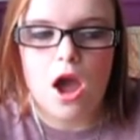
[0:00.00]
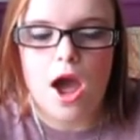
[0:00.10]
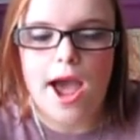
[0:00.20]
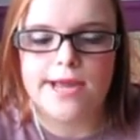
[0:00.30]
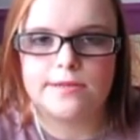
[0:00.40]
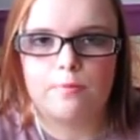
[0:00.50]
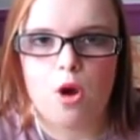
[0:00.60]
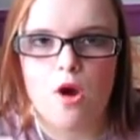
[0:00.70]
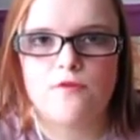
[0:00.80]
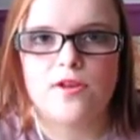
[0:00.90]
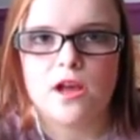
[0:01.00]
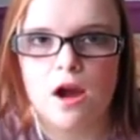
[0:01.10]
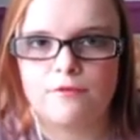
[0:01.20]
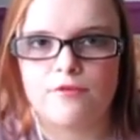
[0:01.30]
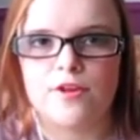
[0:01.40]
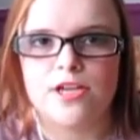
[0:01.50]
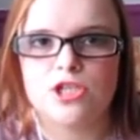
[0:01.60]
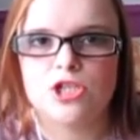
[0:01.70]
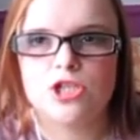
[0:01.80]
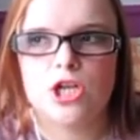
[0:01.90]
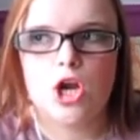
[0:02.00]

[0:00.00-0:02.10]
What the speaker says: had perfect coverage